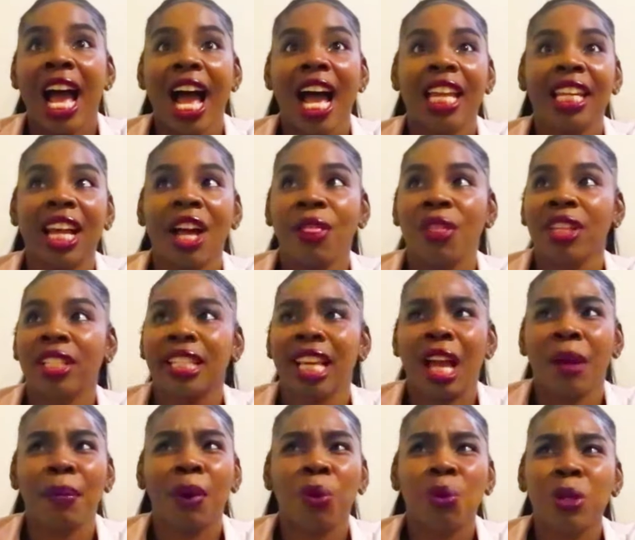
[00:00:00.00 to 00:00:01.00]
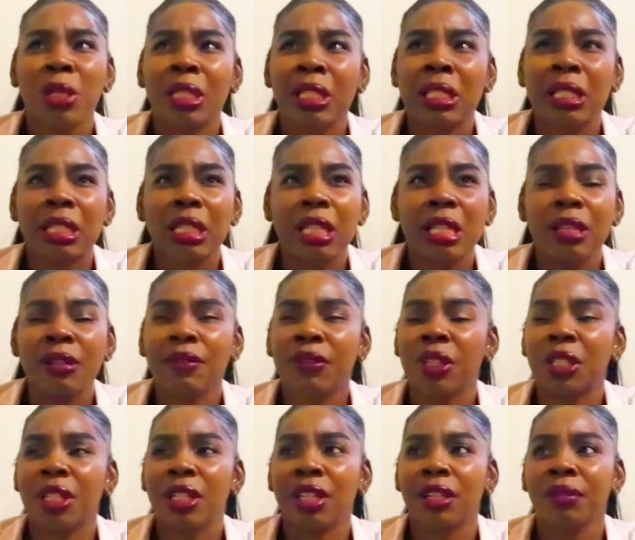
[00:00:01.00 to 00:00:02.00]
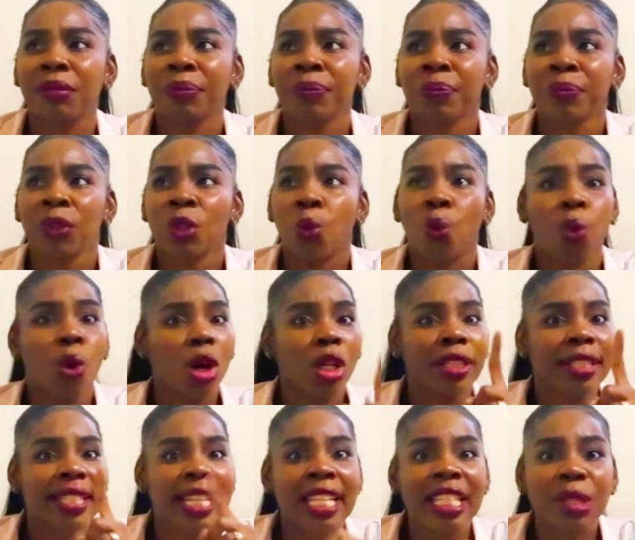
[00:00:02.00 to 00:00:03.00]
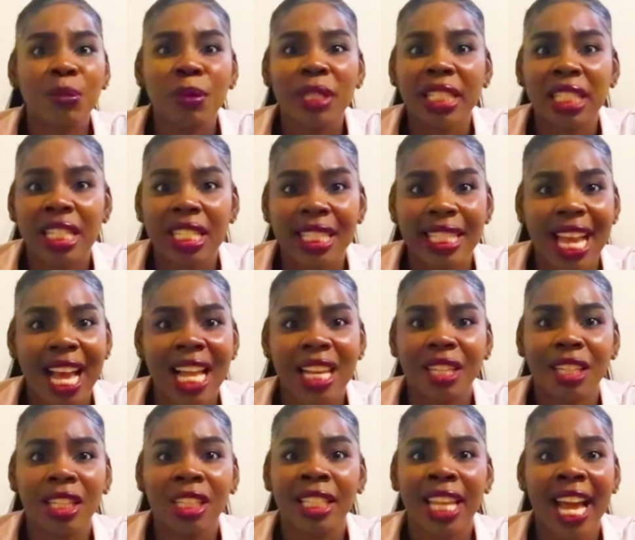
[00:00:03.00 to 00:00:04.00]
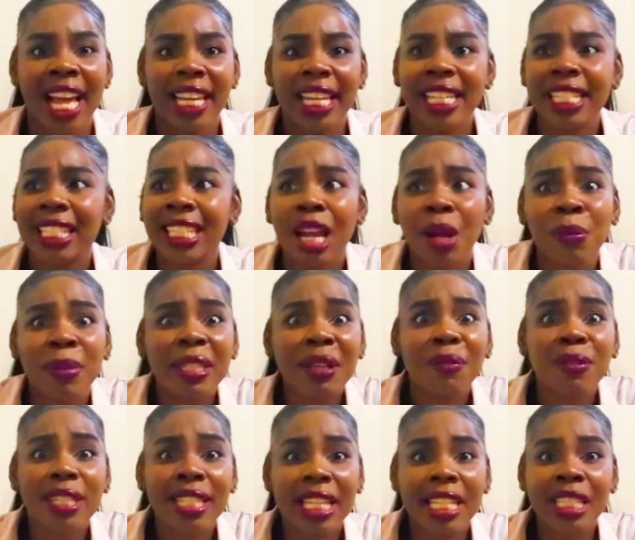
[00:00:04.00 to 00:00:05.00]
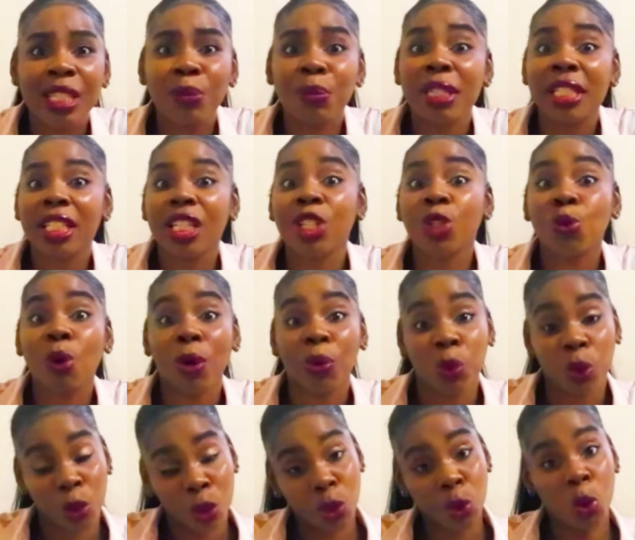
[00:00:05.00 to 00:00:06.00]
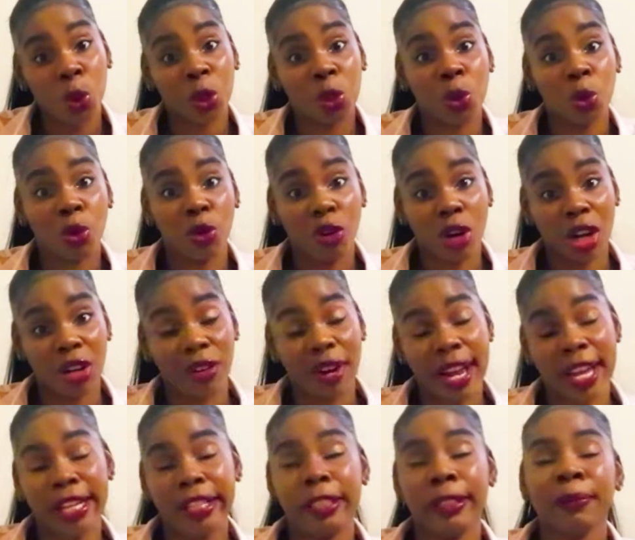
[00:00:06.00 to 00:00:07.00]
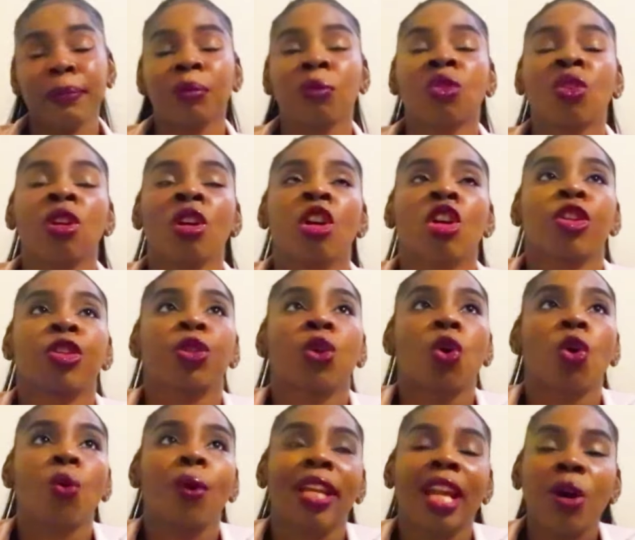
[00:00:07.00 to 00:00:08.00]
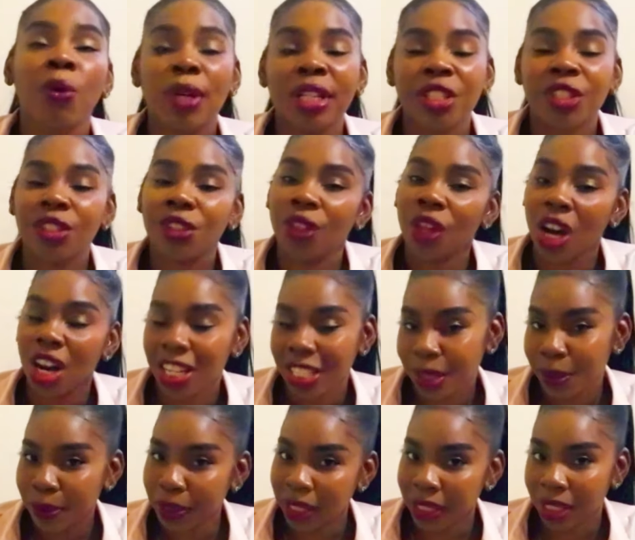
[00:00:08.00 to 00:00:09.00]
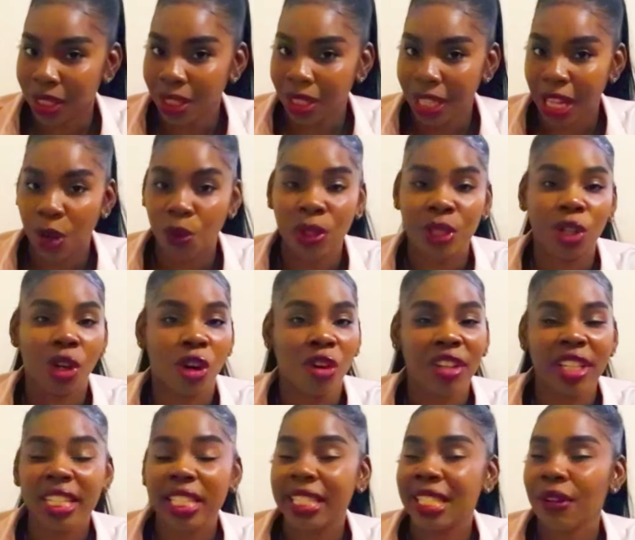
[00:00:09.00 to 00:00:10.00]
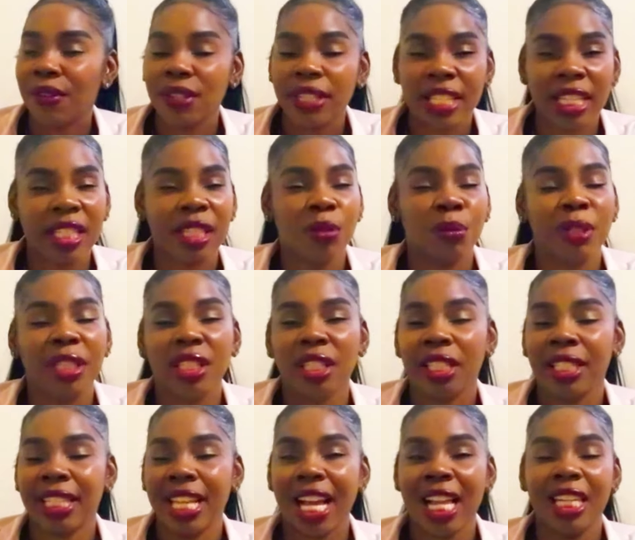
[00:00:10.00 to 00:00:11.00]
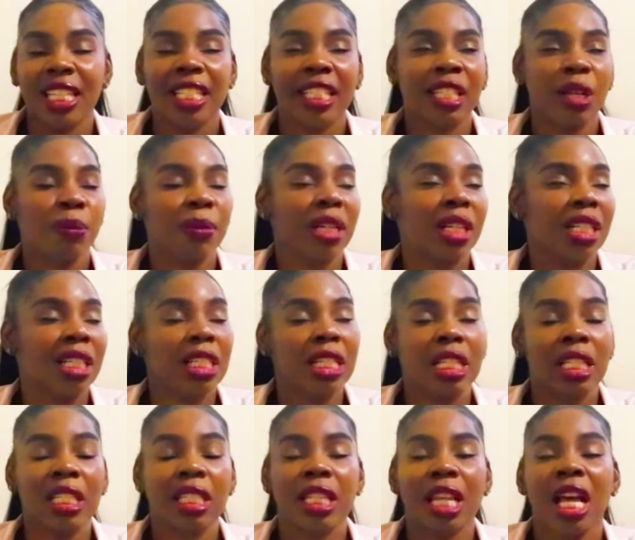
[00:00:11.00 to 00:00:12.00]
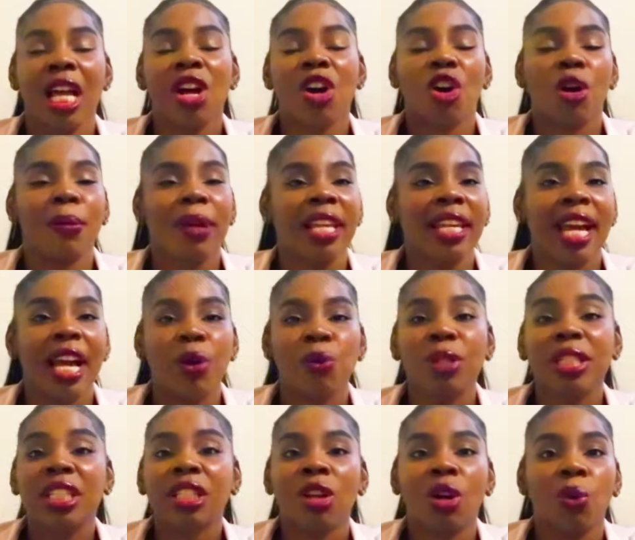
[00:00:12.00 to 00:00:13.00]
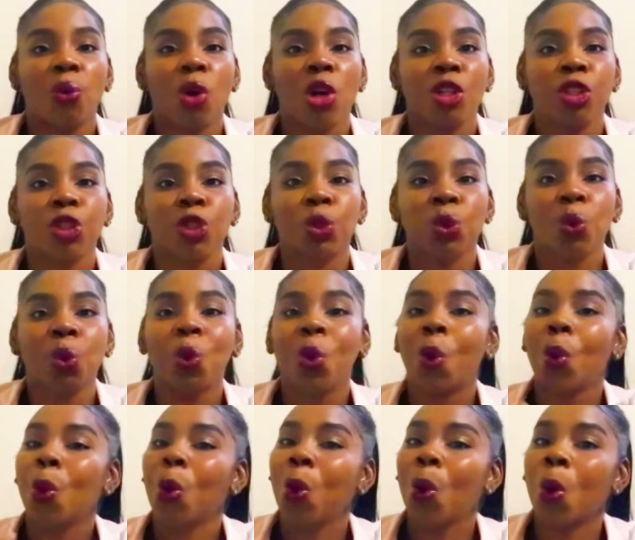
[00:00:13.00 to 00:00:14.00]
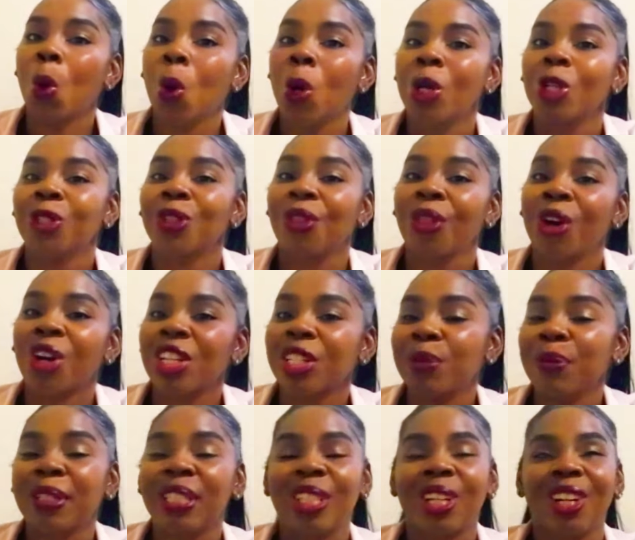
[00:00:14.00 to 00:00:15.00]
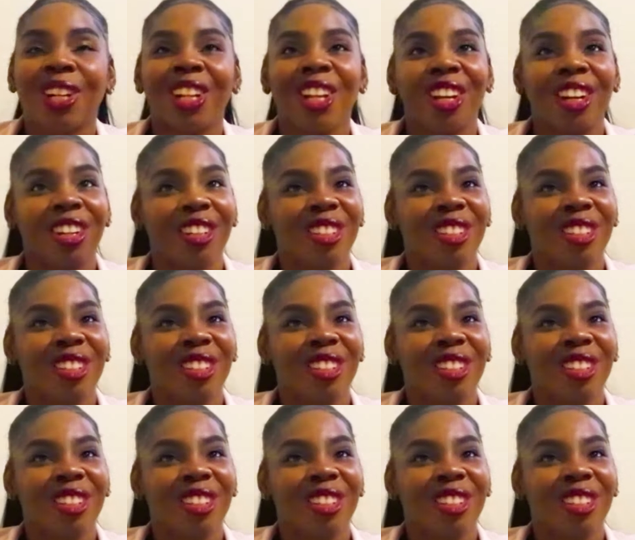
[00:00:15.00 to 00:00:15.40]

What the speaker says: And at the time I wasn't even 1 centimeters dilated. I'm 7 centimeters. What could go wrong, right? So when I went to the hospital, I was already 7 centimeters dilated because Bobby and I, we didn't want to go to the hospital